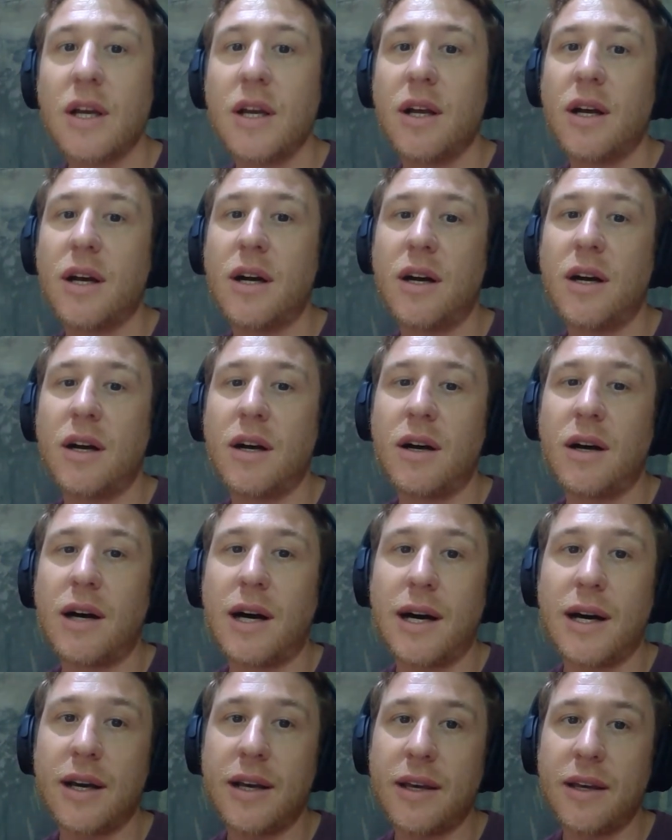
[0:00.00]

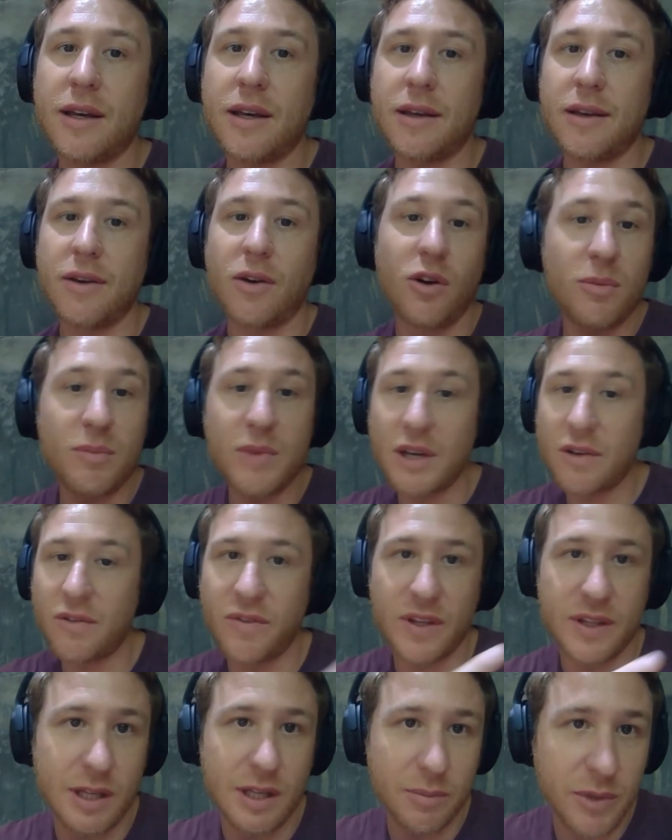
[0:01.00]
All
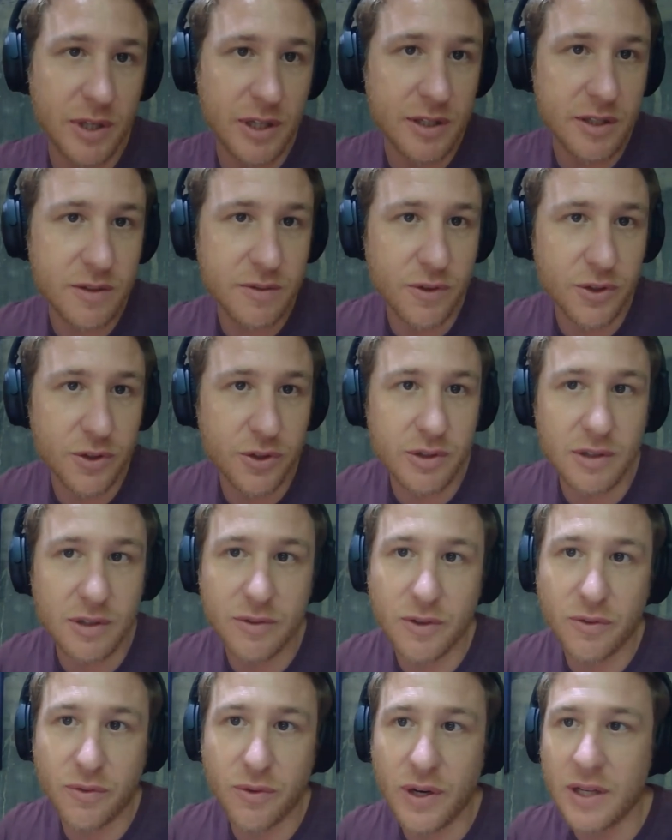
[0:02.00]
my Vietnamese
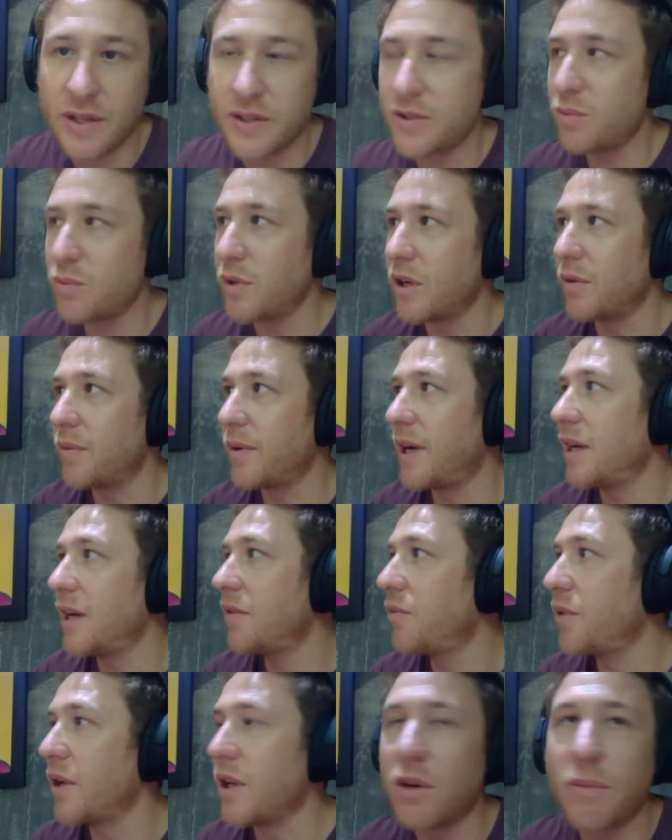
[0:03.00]
photographer friends, we
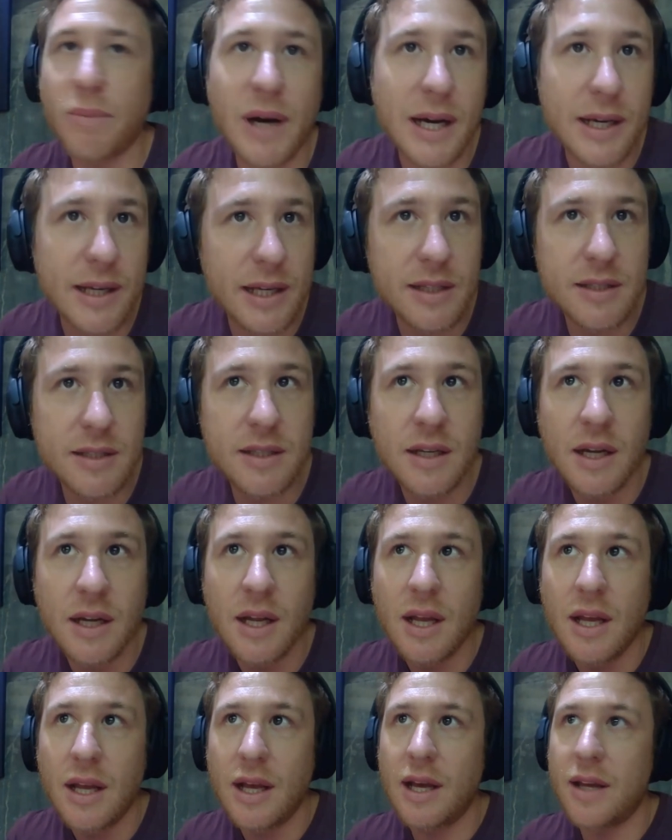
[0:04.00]
arrive, we're in a
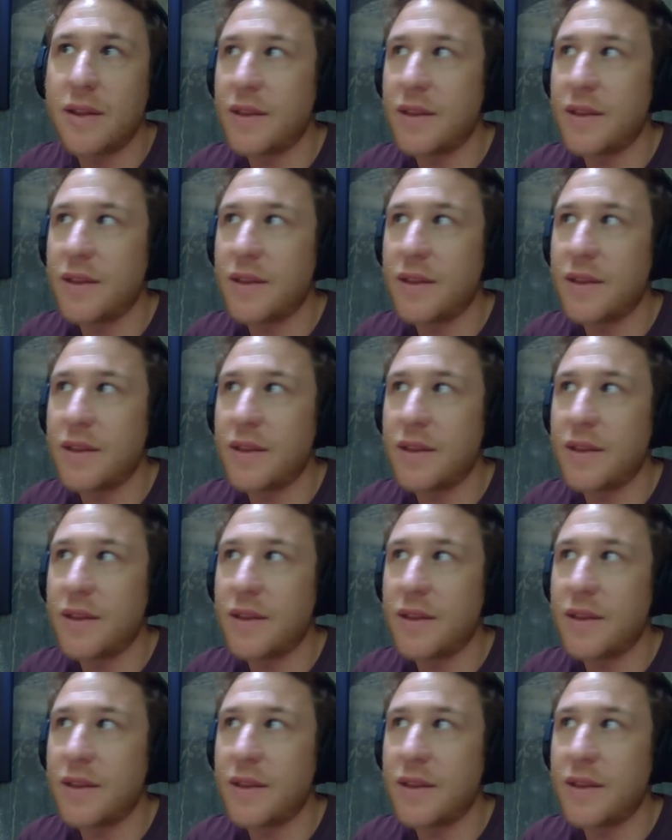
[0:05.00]
market,